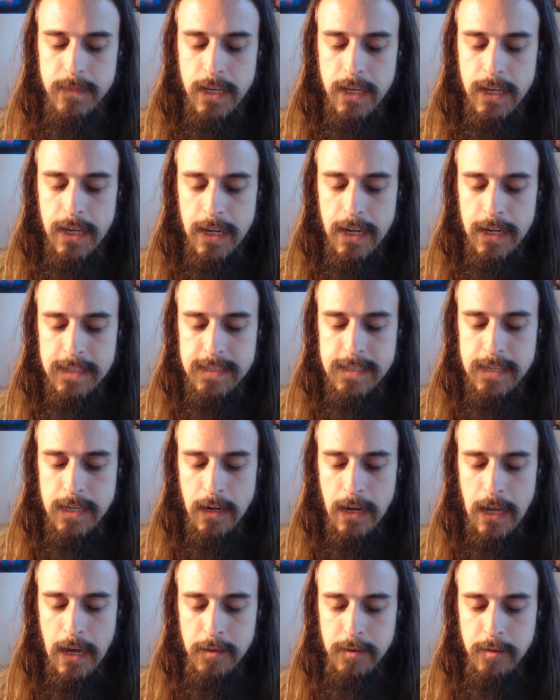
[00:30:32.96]
Exhale
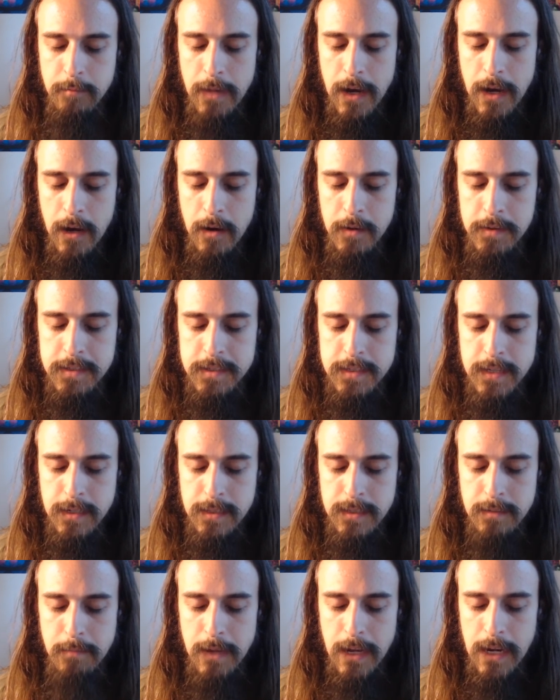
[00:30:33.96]
out the mouth. Suck the
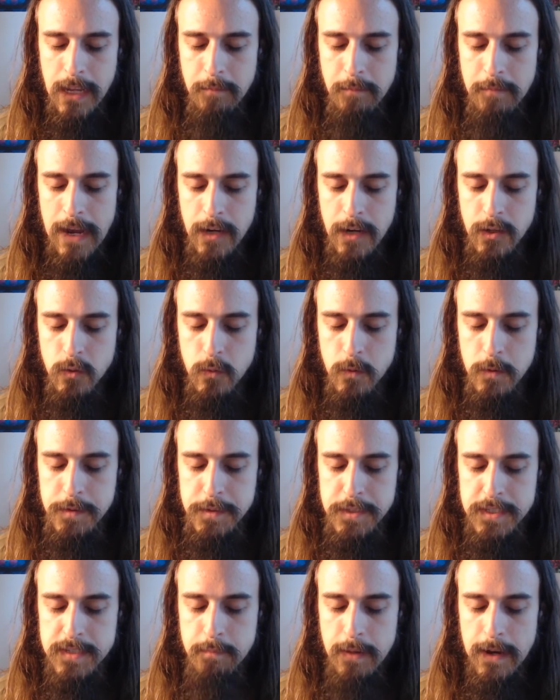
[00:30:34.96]
belly back towards the
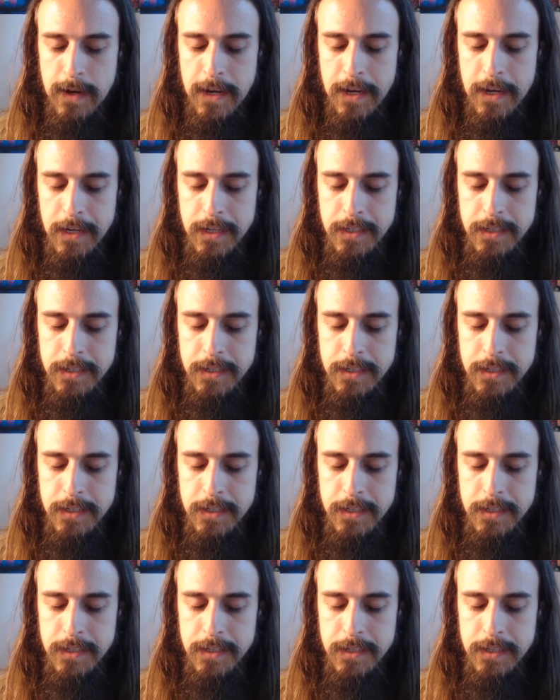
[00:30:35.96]
spine.